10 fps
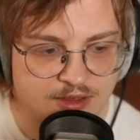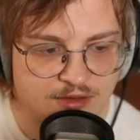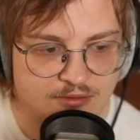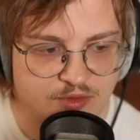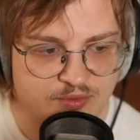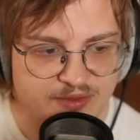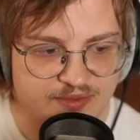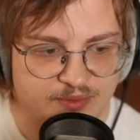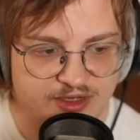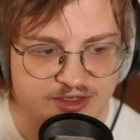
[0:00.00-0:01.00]
What would be the
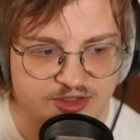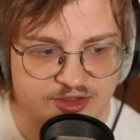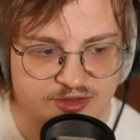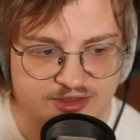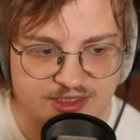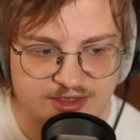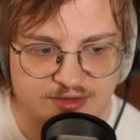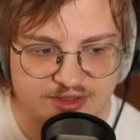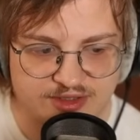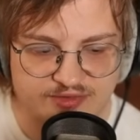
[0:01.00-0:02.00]
punish? Because I can
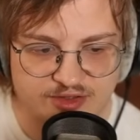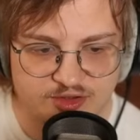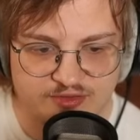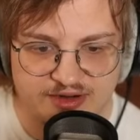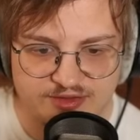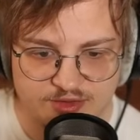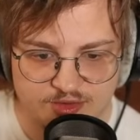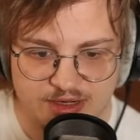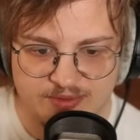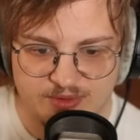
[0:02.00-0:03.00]
always, if he survives, I always
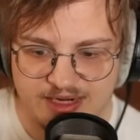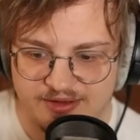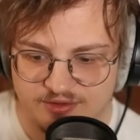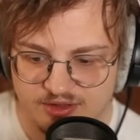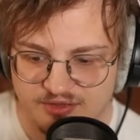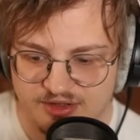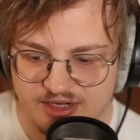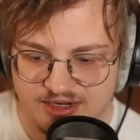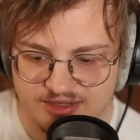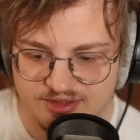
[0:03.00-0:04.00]
Rapid Spin after, and if he
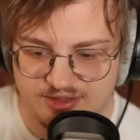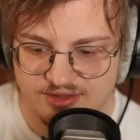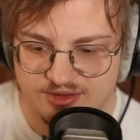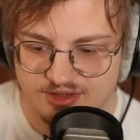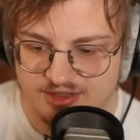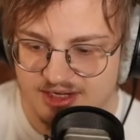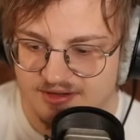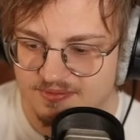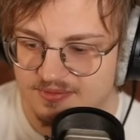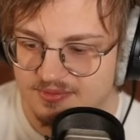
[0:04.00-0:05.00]
dies, he's just dead.